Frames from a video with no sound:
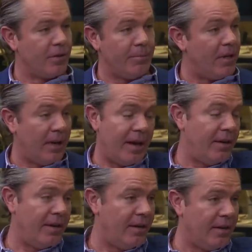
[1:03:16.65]
I mean, I,
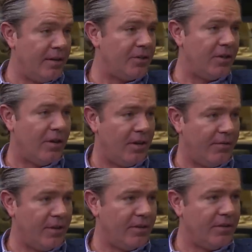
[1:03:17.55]
in addition to all,
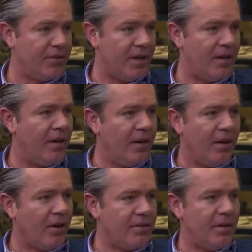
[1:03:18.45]
everything that you said,
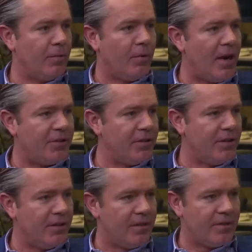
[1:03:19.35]
yeah. our team in
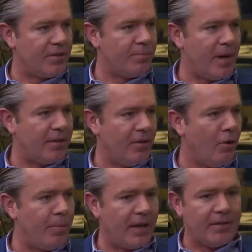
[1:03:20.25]
Washington is expecting
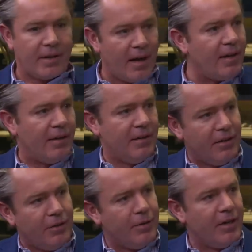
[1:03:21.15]
OPEC to cut in
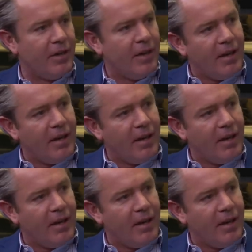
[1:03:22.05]
the new year.